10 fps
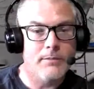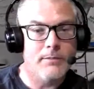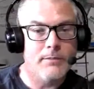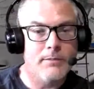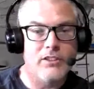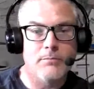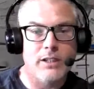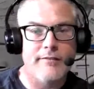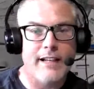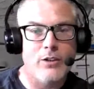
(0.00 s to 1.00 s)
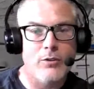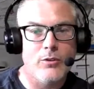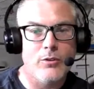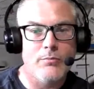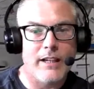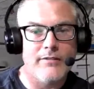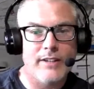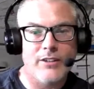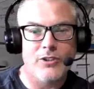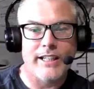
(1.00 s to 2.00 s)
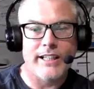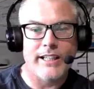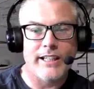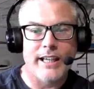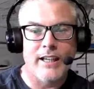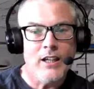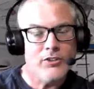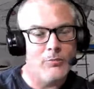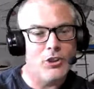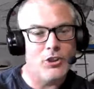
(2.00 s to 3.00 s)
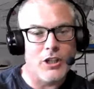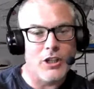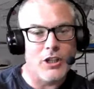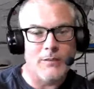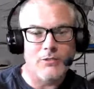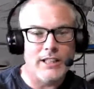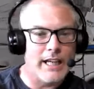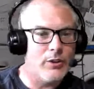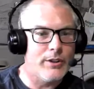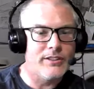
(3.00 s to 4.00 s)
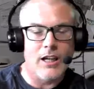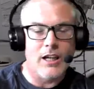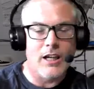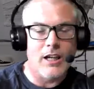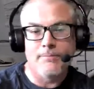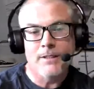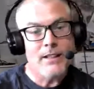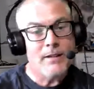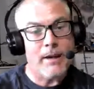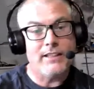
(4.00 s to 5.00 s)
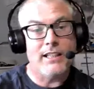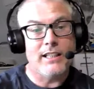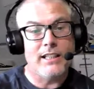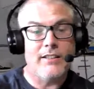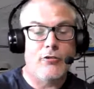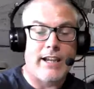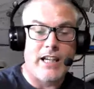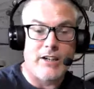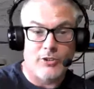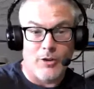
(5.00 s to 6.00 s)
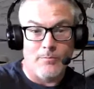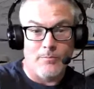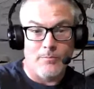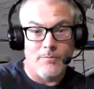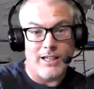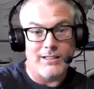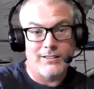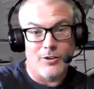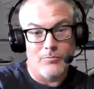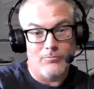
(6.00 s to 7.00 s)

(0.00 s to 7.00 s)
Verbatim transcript: decent bit of value, value value signing there. Tom's just jumped in. How you doing? Um, basically, the crack here, Tom, is that